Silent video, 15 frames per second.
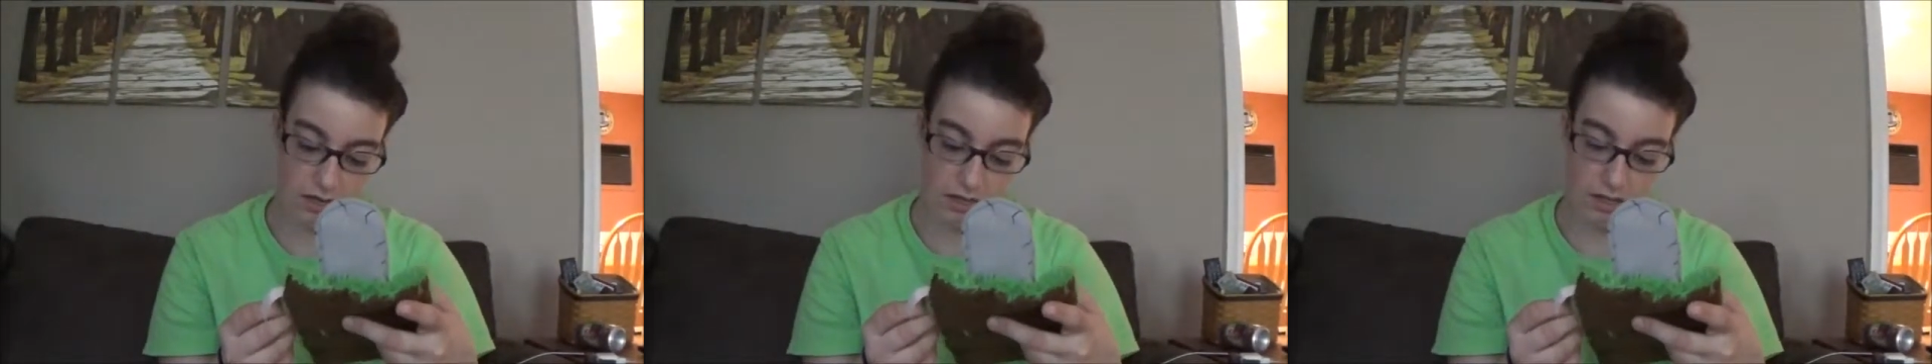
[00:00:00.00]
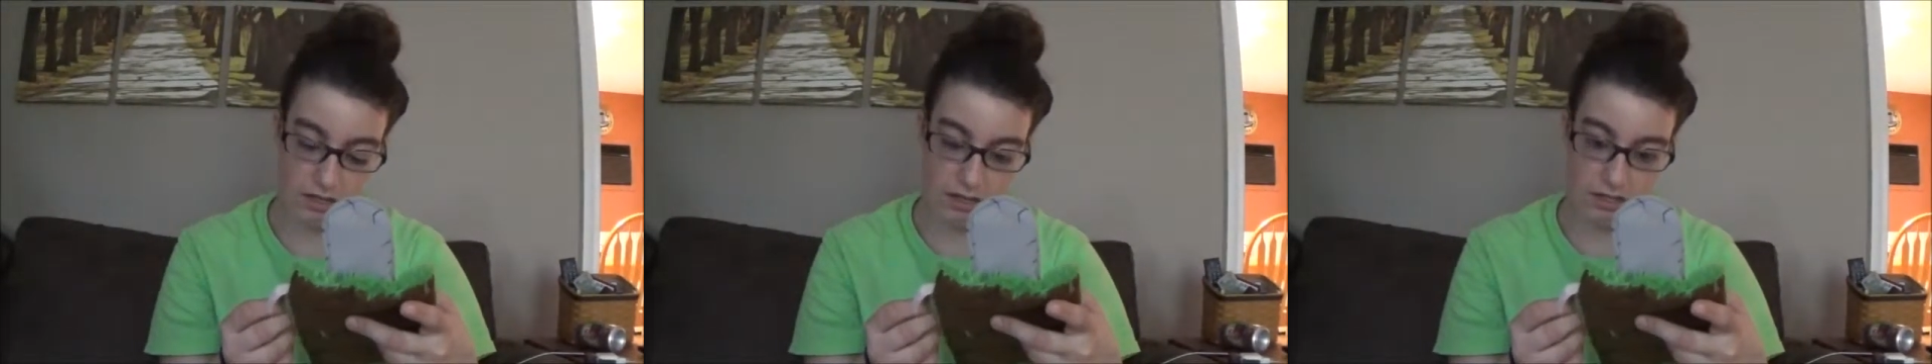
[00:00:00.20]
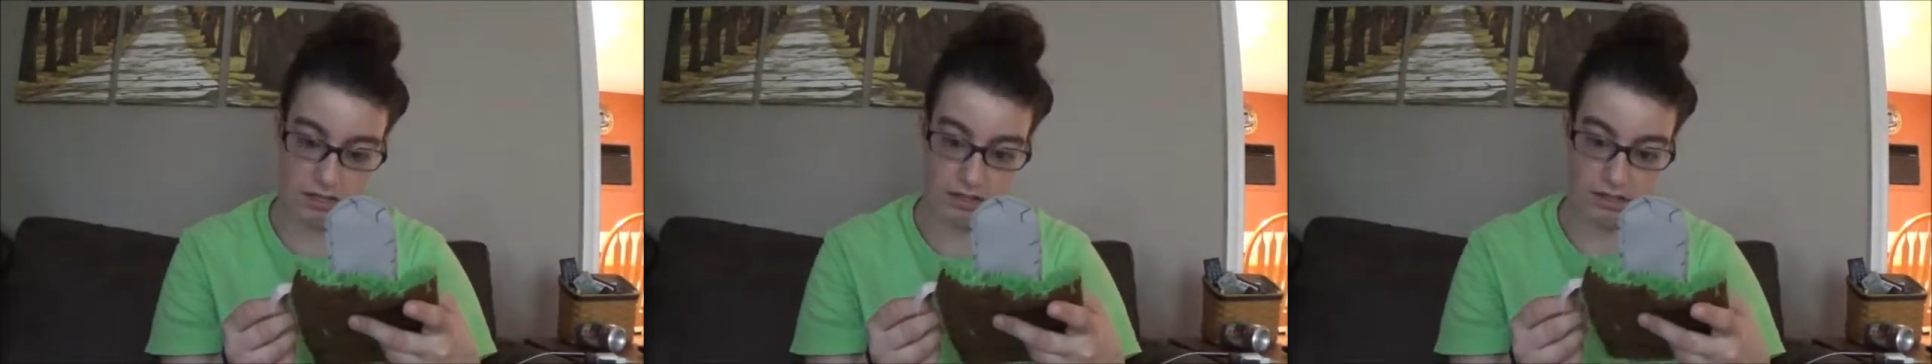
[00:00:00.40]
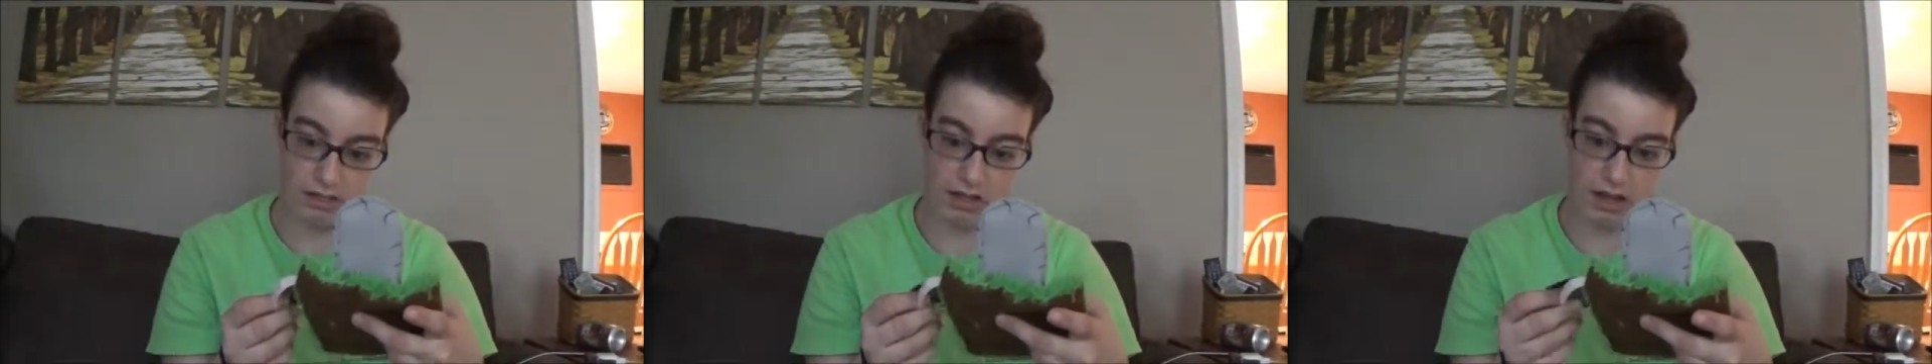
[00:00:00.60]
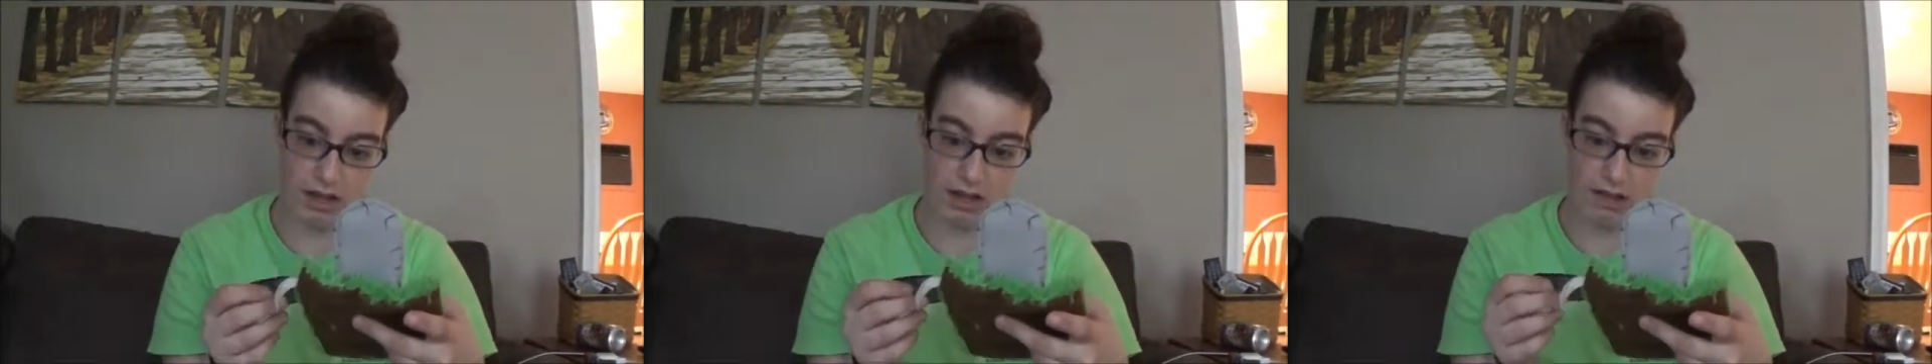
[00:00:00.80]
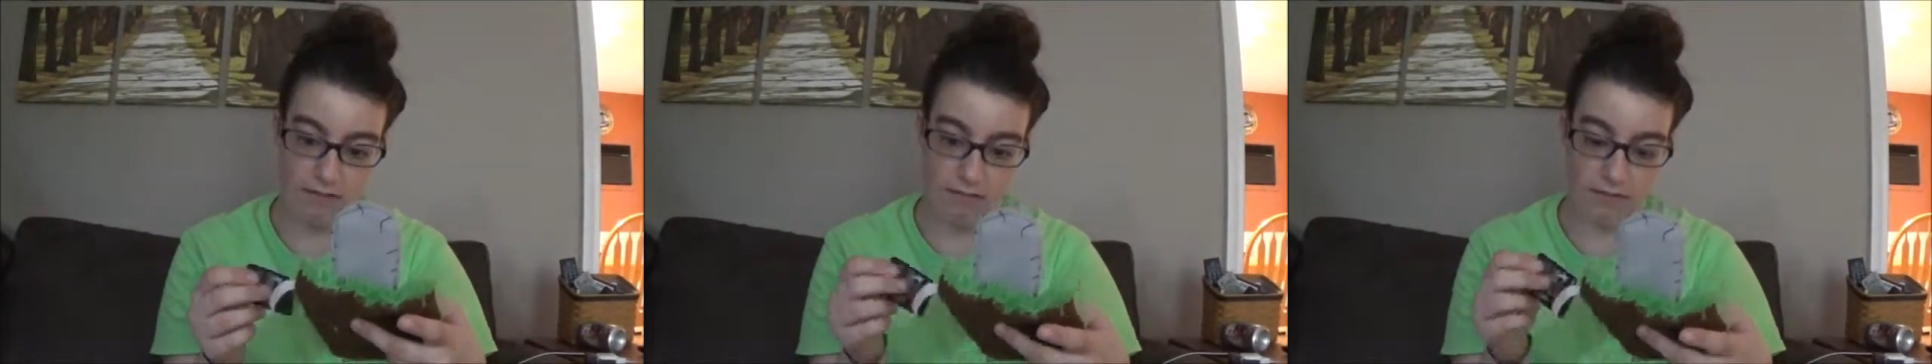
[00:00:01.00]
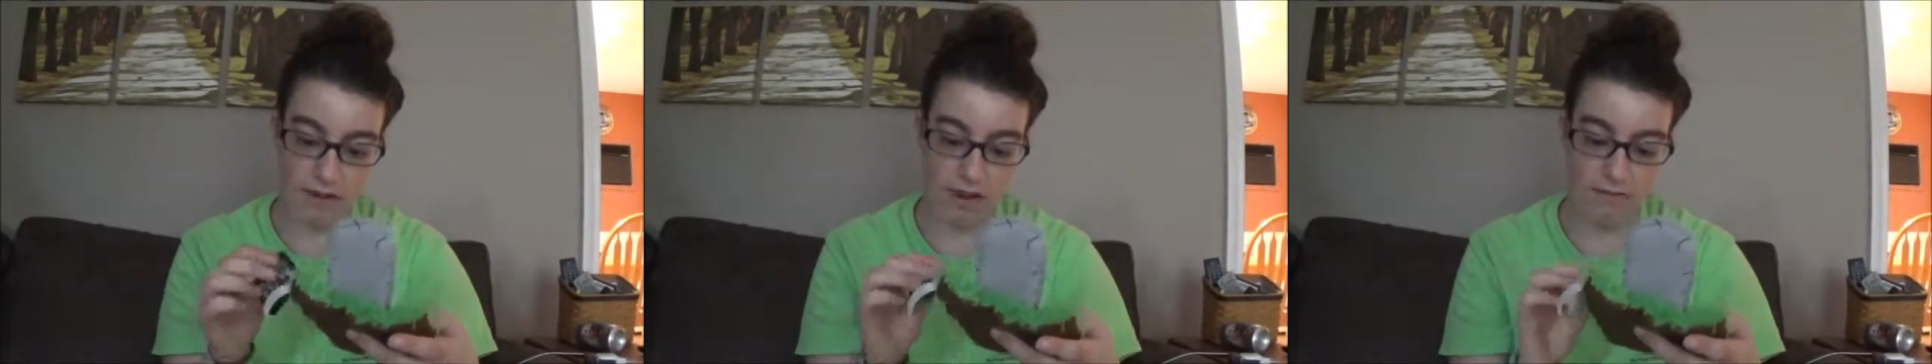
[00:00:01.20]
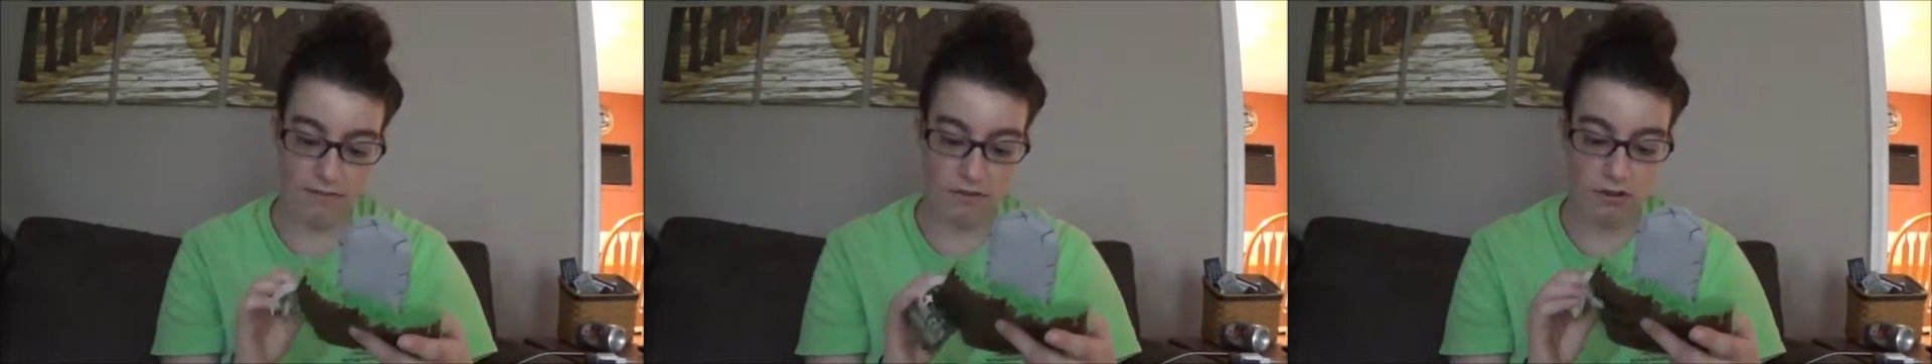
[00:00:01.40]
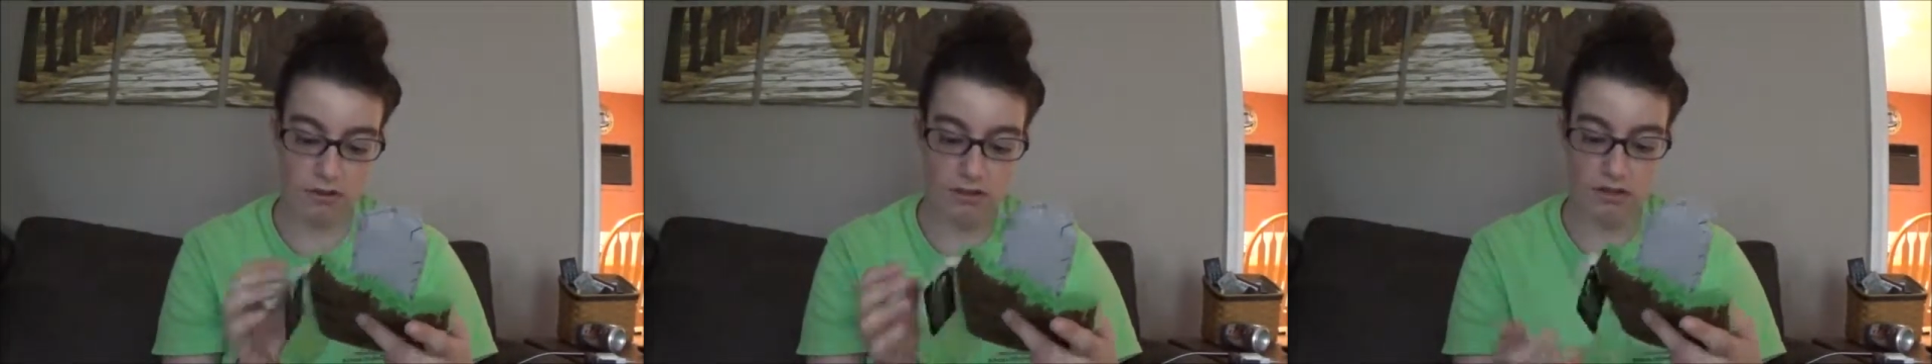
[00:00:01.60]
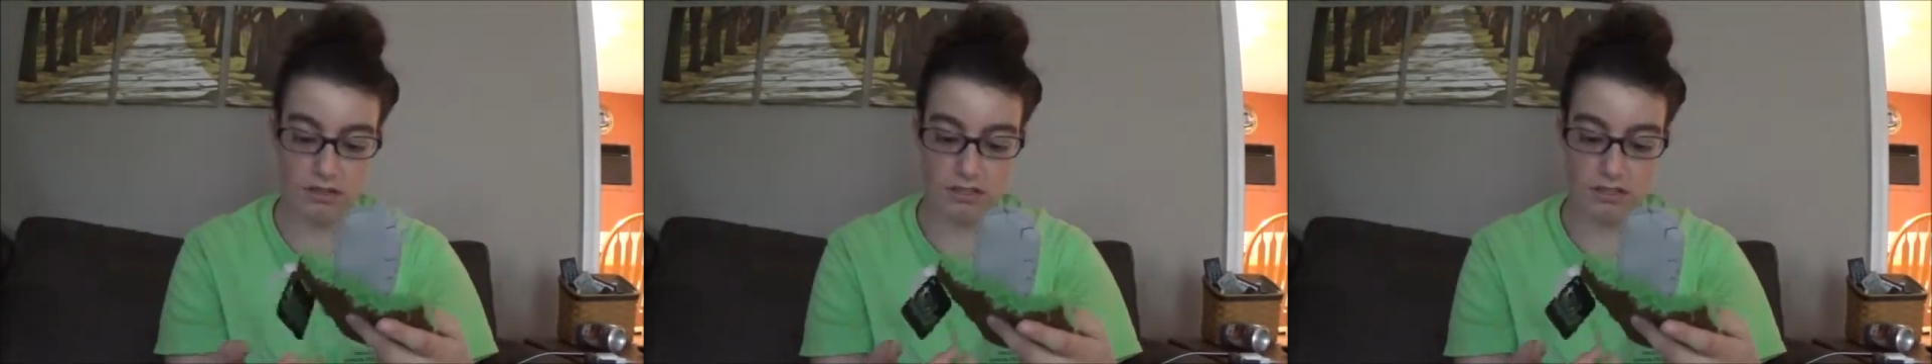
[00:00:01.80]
because I've never